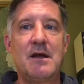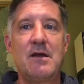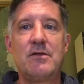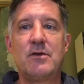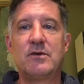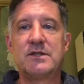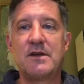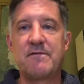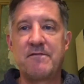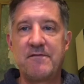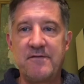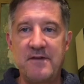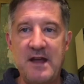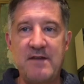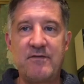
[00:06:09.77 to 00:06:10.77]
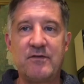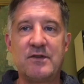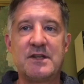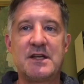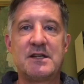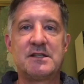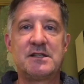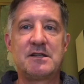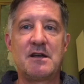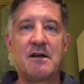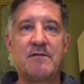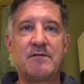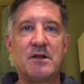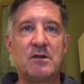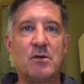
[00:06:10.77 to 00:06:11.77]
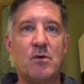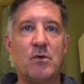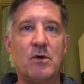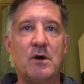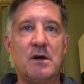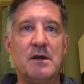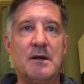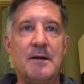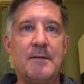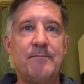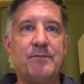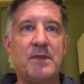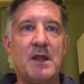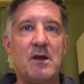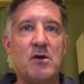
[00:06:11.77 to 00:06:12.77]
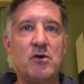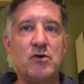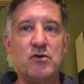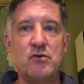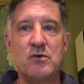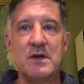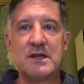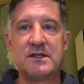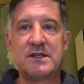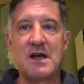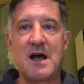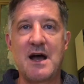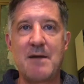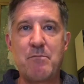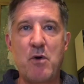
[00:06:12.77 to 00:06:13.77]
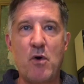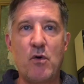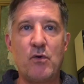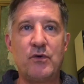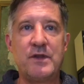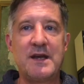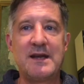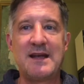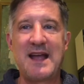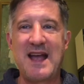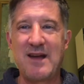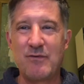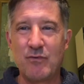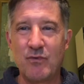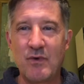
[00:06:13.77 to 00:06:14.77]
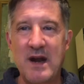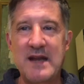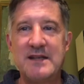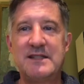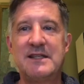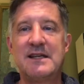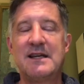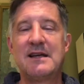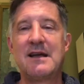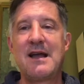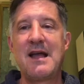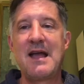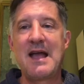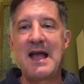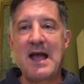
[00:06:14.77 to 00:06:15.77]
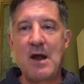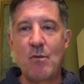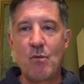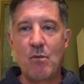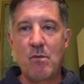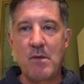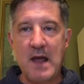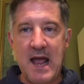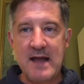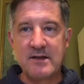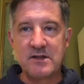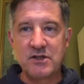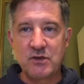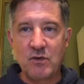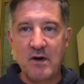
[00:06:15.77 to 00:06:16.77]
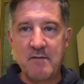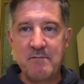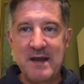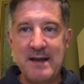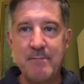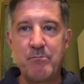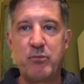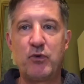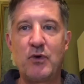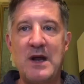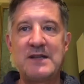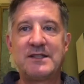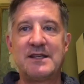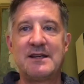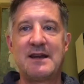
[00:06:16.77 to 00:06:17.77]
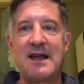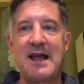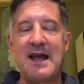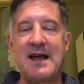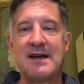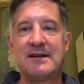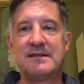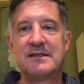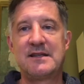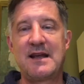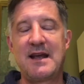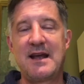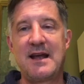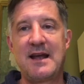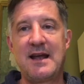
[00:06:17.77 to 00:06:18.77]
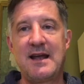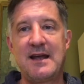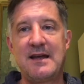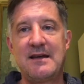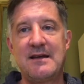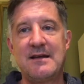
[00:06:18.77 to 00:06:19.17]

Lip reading: There's a faithfulness of the Lord who is upholding and raising and sort of being present as an